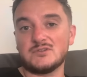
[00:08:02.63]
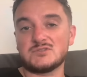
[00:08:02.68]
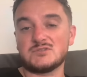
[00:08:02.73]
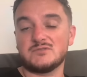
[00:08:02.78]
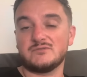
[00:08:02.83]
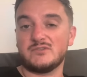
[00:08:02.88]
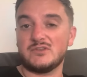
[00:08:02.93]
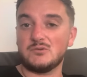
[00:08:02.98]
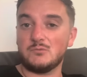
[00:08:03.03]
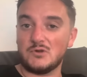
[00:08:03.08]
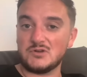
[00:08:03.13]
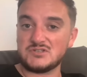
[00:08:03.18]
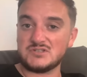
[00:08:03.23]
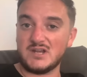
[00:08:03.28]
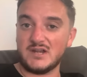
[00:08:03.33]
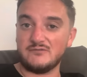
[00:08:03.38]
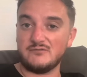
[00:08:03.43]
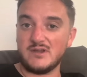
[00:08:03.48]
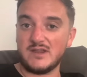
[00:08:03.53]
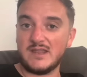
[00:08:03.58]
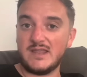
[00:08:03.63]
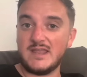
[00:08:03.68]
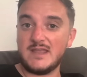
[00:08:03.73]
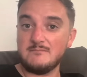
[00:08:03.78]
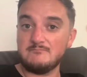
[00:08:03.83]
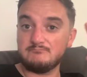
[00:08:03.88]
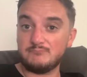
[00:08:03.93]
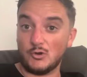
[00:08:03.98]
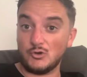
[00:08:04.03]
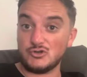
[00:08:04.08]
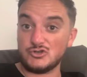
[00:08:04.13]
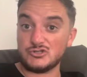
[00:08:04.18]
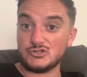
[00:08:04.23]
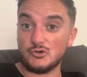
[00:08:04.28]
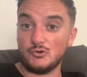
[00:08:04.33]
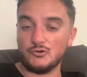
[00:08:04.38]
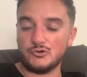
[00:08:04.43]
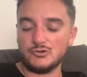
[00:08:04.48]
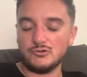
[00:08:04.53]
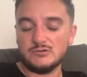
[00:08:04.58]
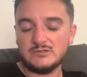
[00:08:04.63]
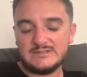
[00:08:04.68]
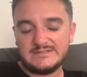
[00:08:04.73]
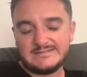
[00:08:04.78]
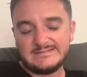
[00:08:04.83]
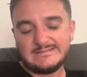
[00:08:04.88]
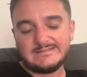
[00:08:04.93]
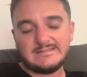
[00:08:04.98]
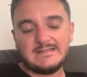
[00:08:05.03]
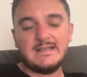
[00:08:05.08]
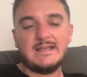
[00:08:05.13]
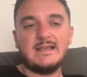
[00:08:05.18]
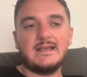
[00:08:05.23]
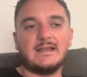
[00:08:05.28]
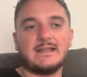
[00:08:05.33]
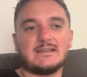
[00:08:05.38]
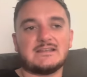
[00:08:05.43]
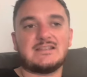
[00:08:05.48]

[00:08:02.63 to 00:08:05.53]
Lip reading: So if you're watching, Enrique, buongiorno. And